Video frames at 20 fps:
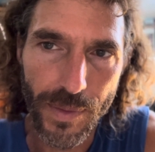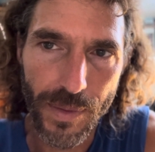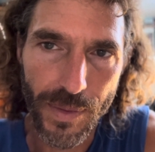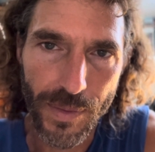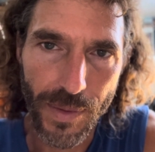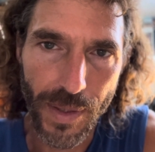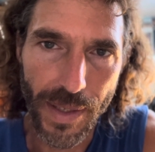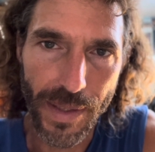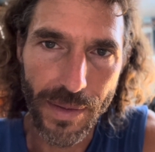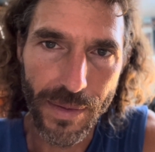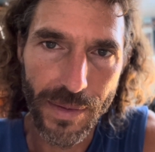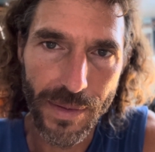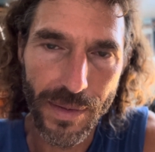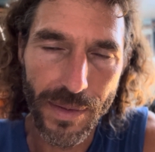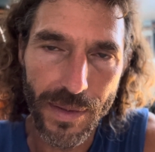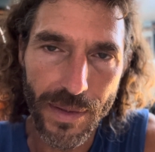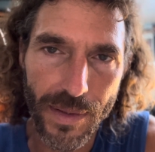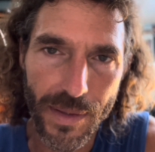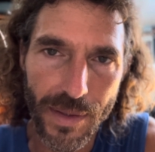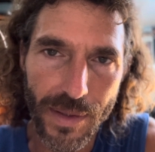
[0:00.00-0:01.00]
Right?
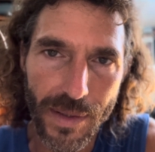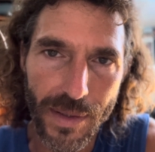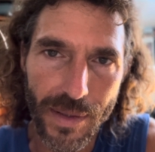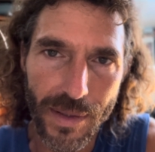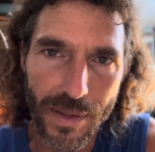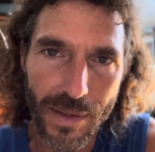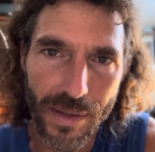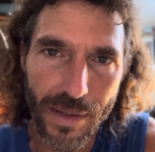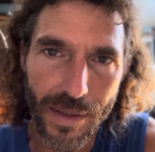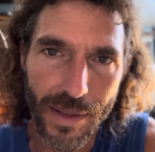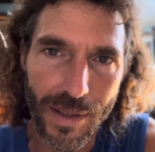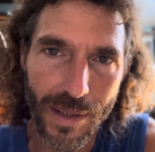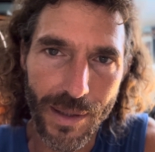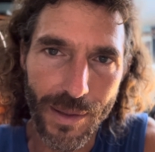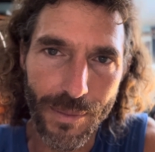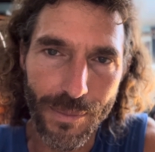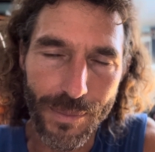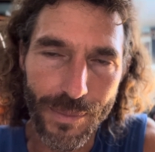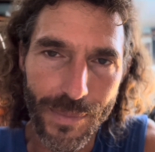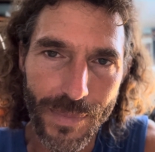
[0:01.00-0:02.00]

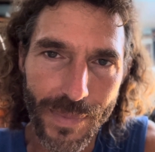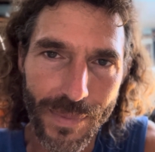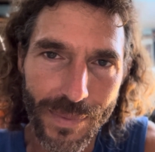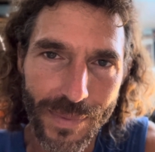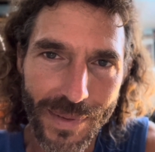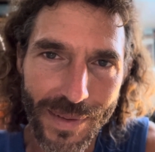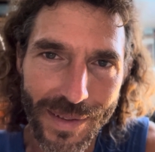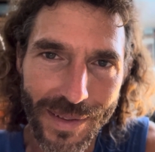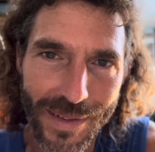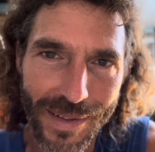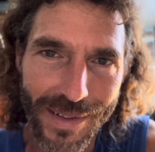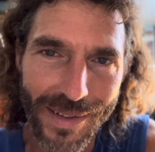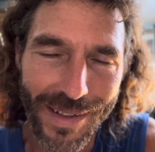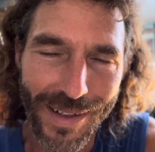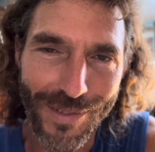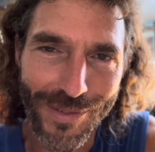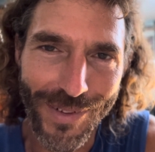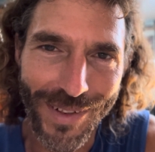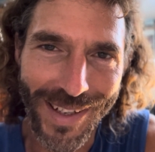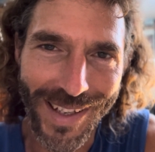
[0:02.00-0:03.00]

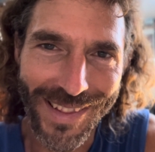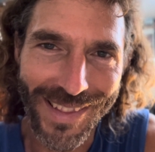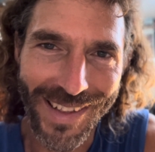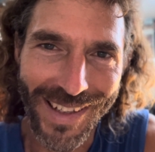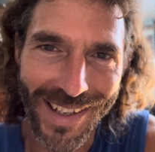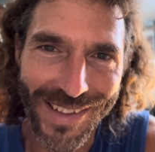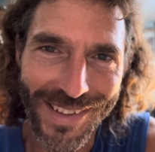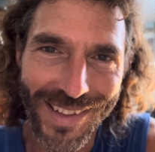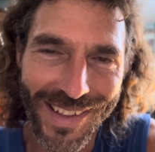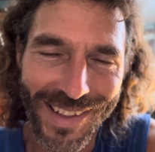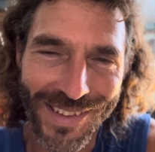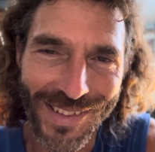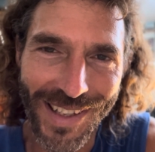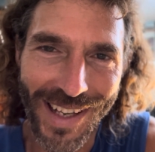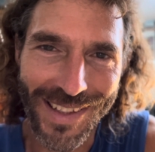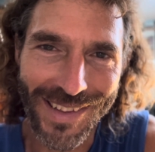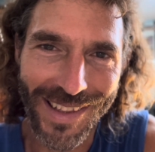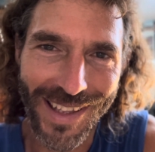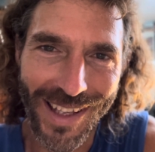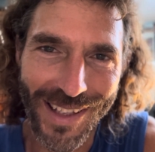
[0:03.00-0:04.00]
I forget the
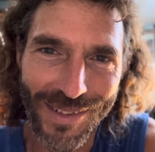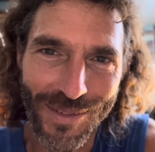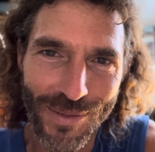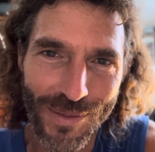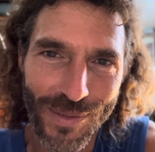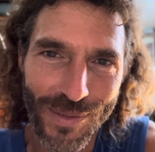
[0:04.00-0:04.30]
exact line.